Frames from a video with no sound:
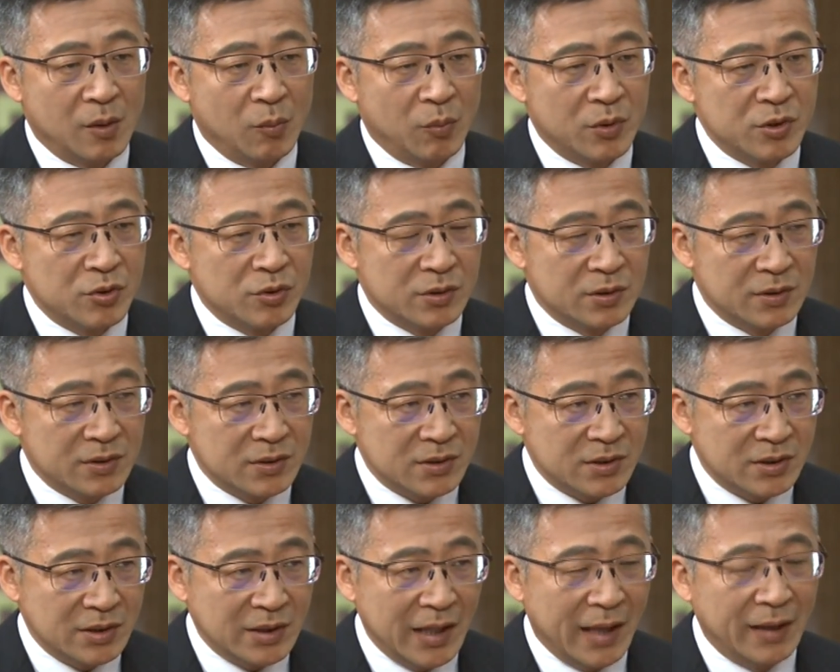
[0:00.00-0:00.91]
We should
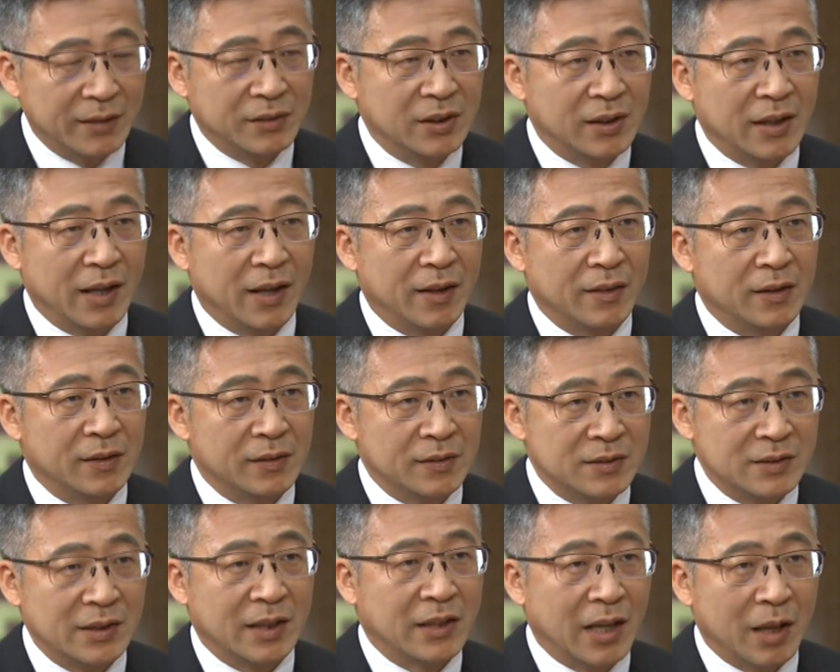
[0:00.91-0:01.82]
stand together and
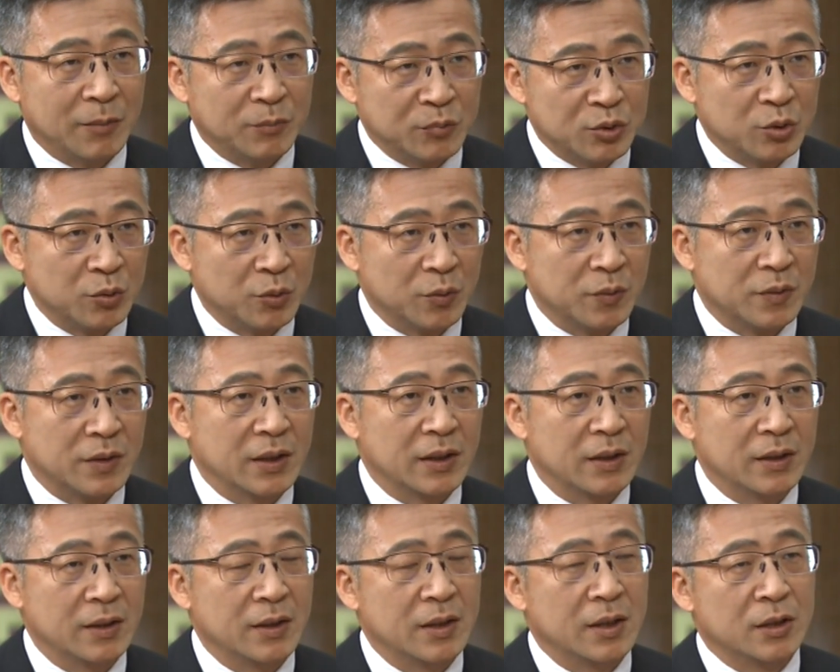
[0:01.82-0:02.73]
stand up to
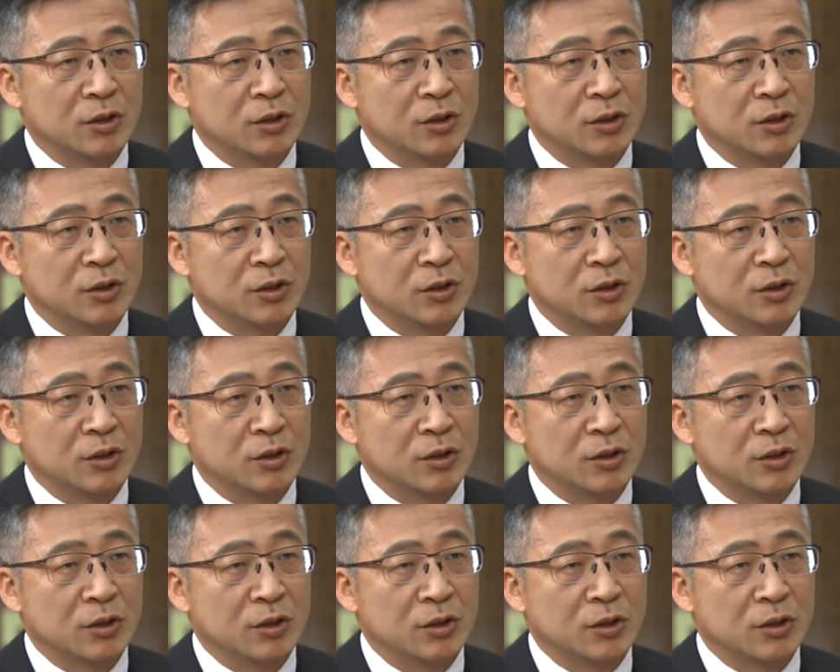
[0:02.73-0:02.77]
the